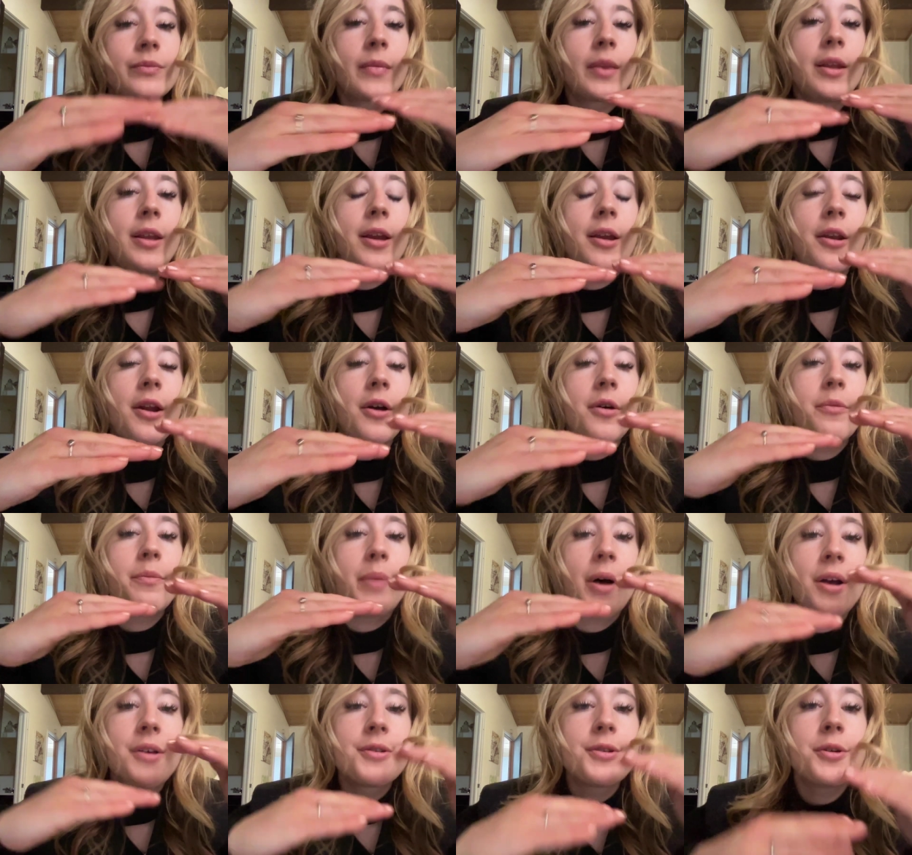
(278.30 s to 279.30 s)
you know
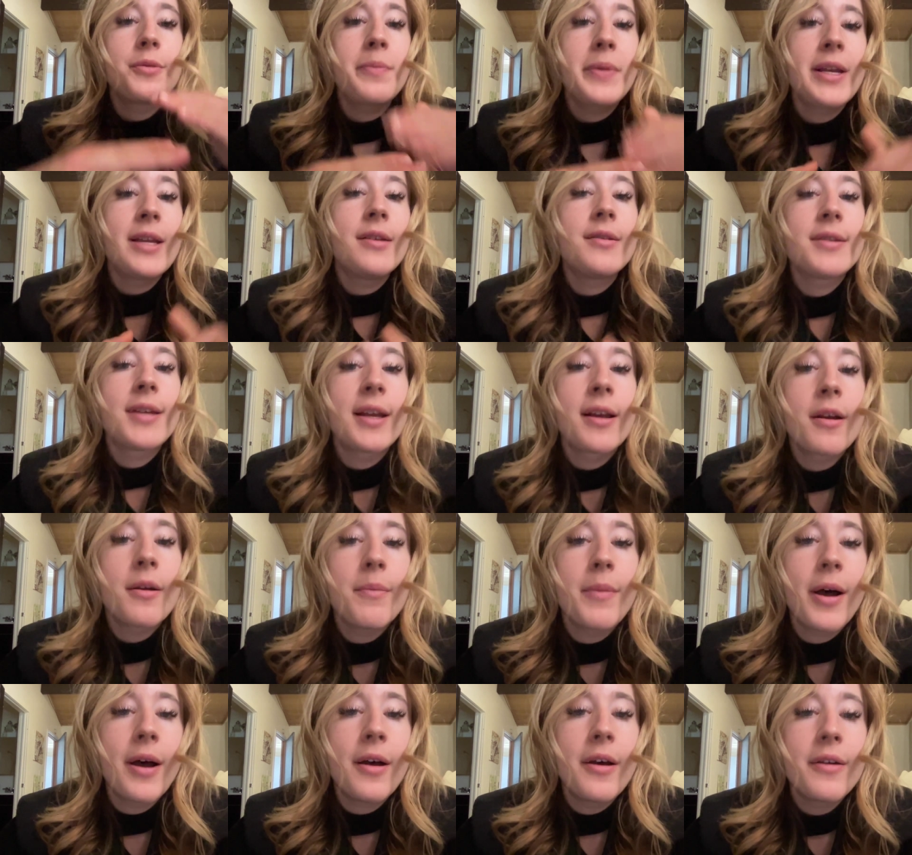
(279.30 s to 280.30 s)
puzzle piecing
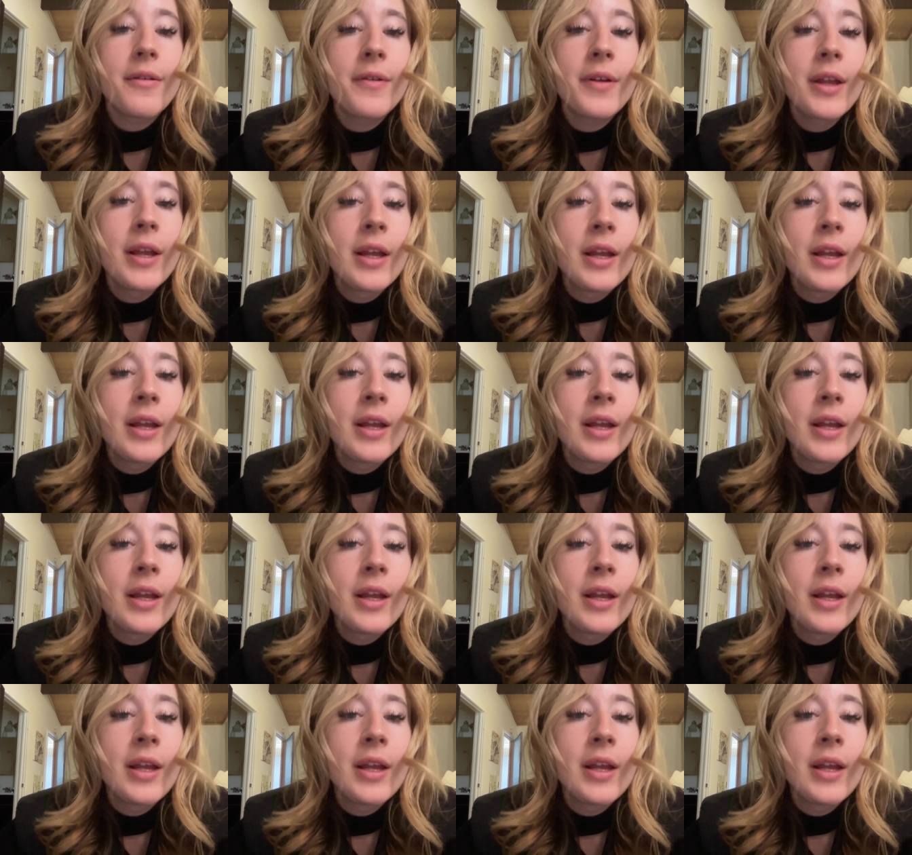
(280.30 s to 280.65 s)
above